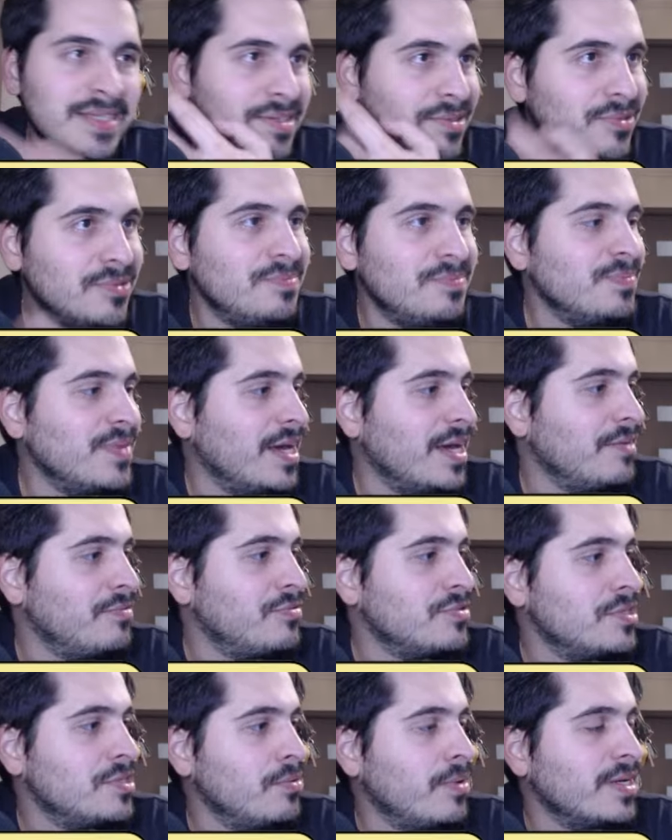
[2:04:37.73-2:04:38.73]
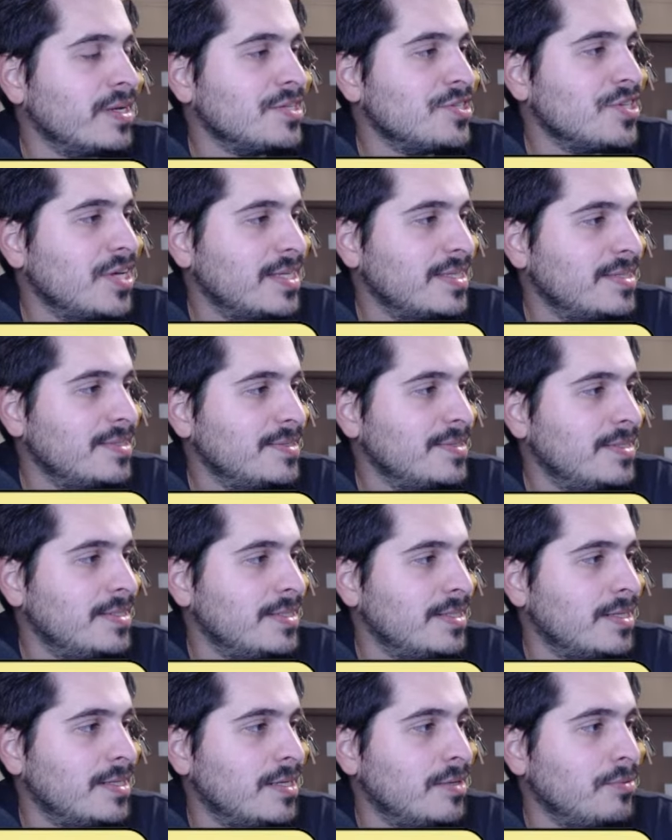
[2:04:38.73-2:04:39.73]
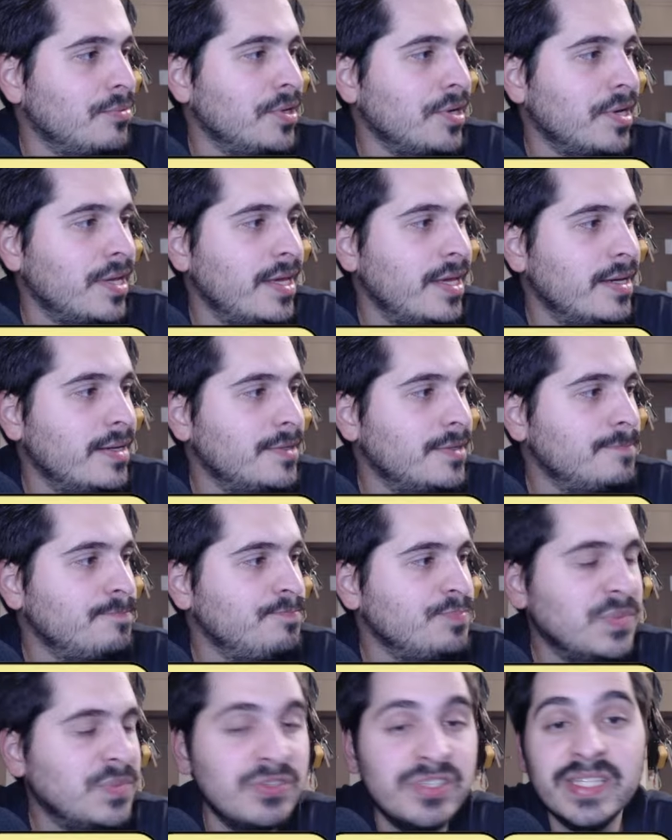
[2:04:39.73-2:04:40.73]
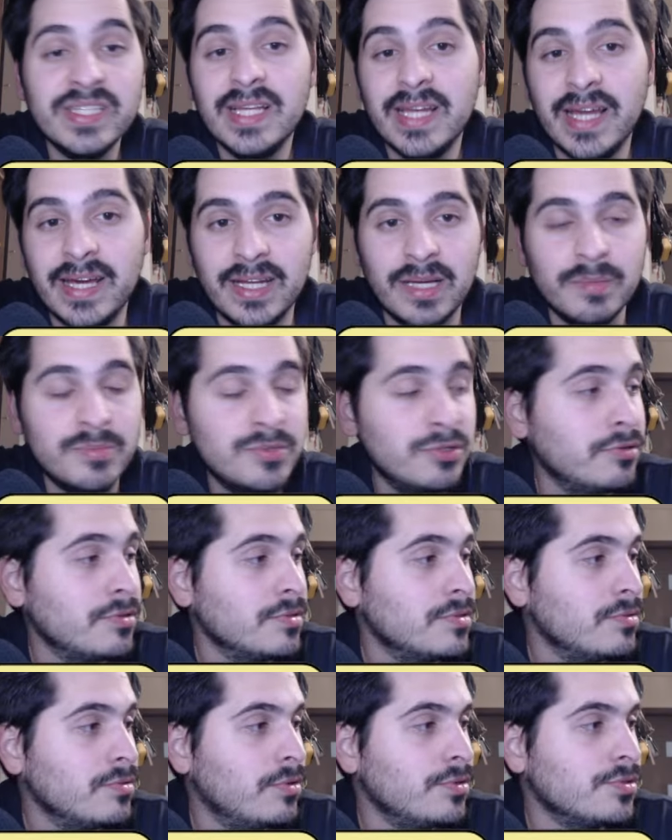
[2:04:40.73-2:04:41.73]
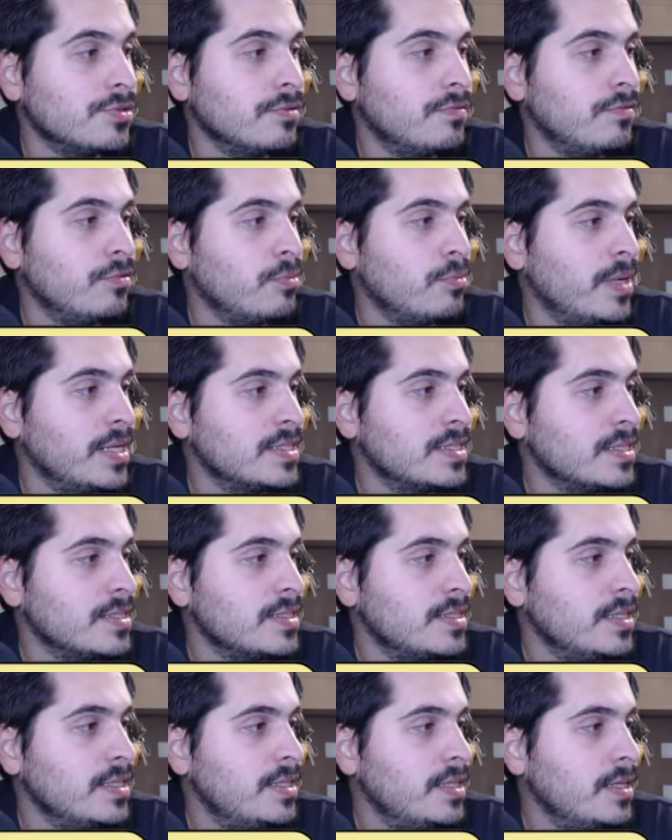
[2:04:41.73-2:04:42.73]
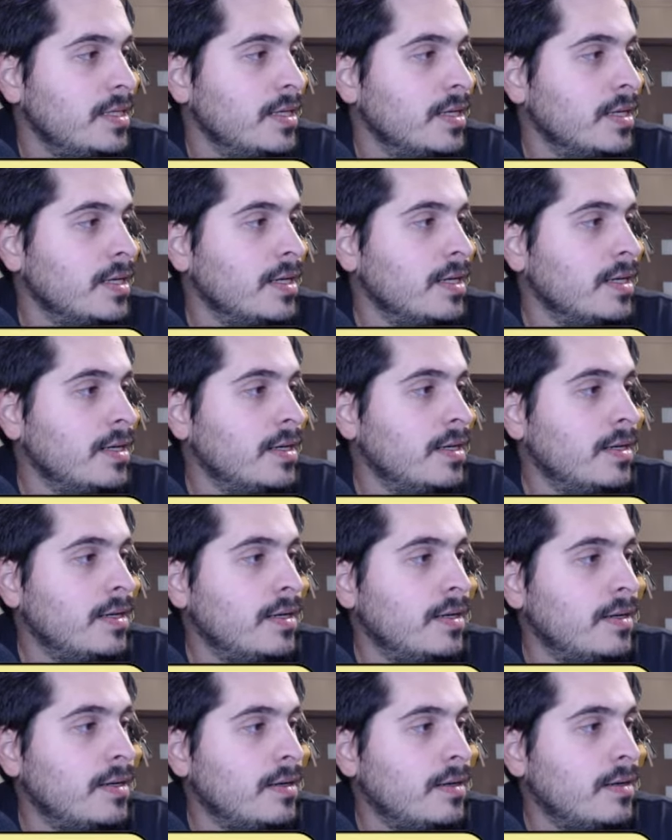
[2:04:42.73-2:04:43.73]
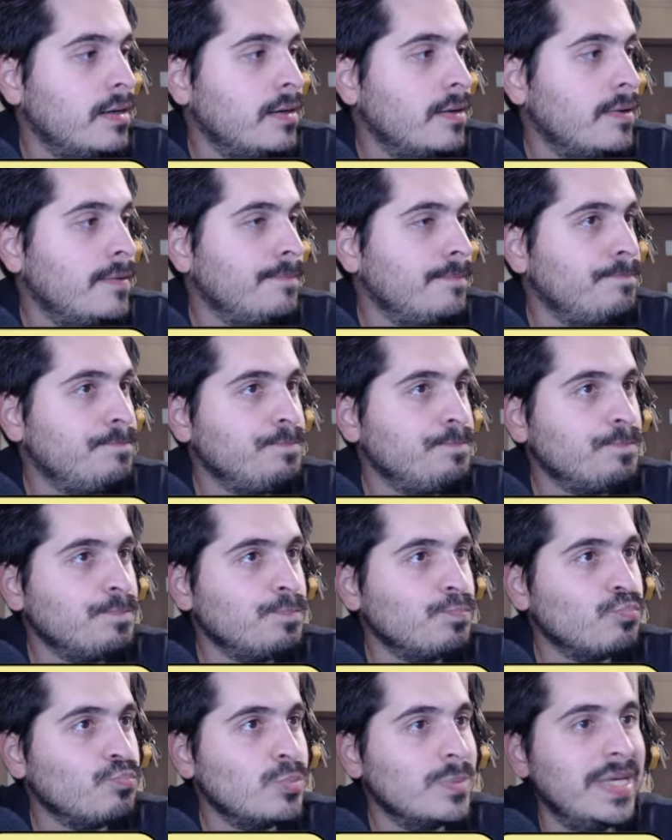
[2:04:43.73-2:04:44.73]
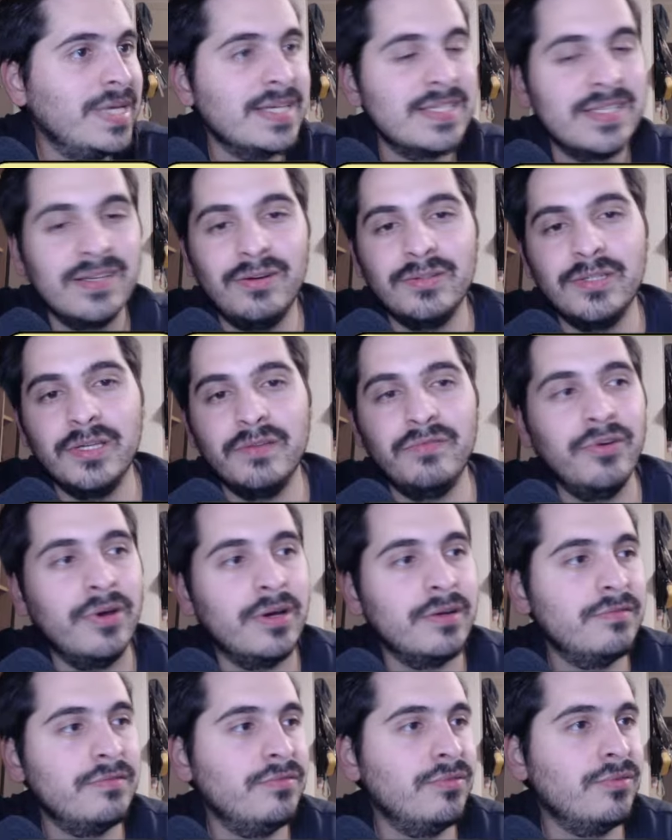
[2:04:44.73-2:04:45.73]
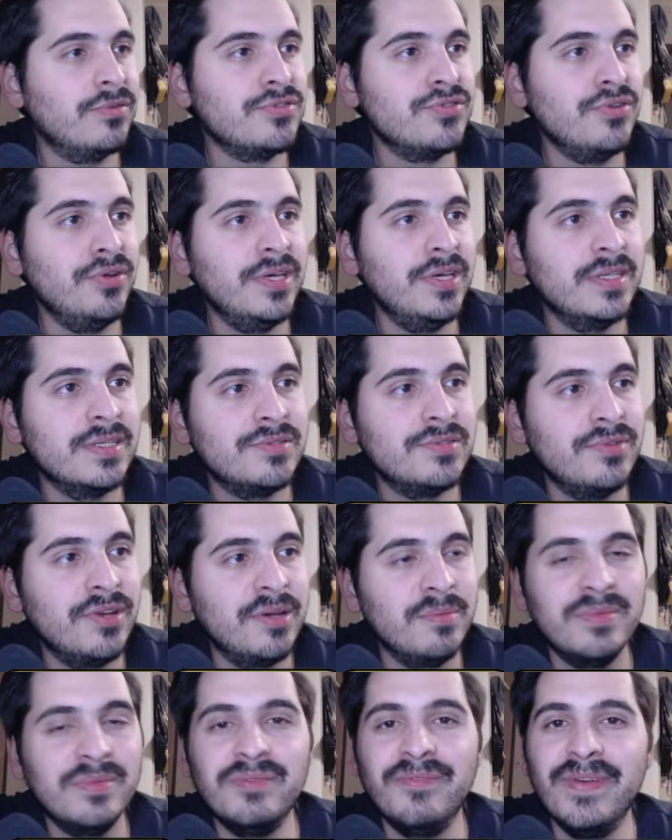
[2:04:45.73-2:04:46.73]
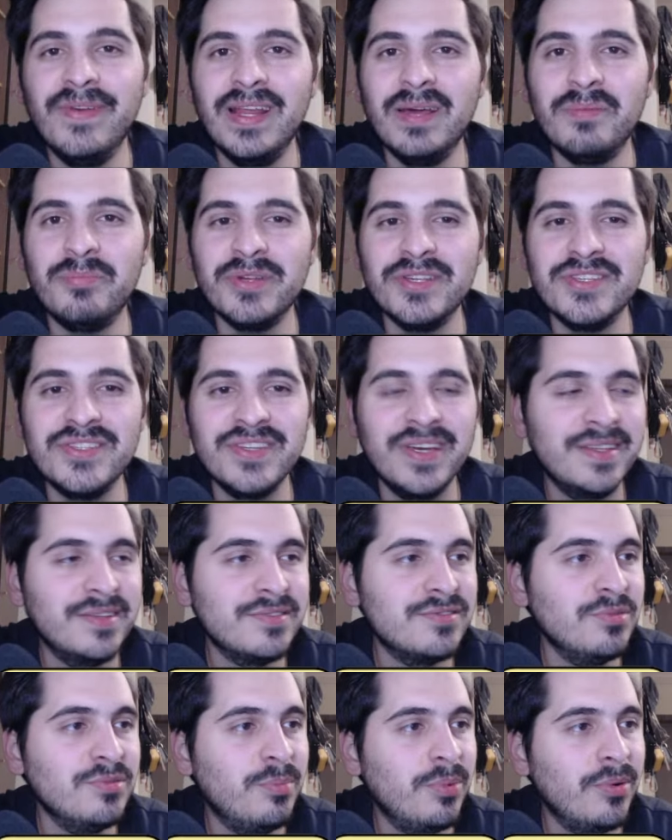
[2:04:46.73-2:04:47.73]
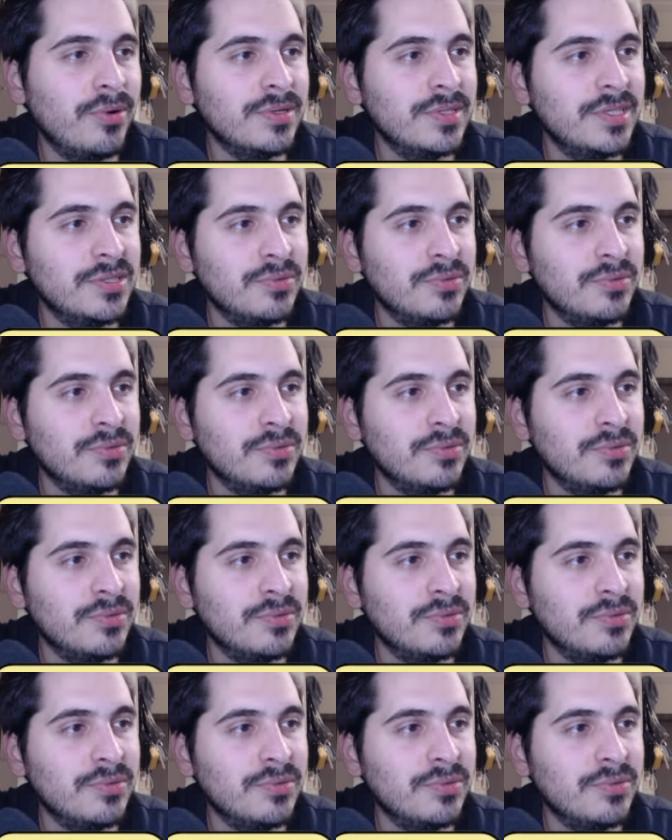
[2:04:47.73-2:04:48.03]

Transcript: So yeah, if you still want to chat, we're here to see the lineup. So also for Manchester City. Thanks a lot, everyone, for joining the stream. Really appreciate the support.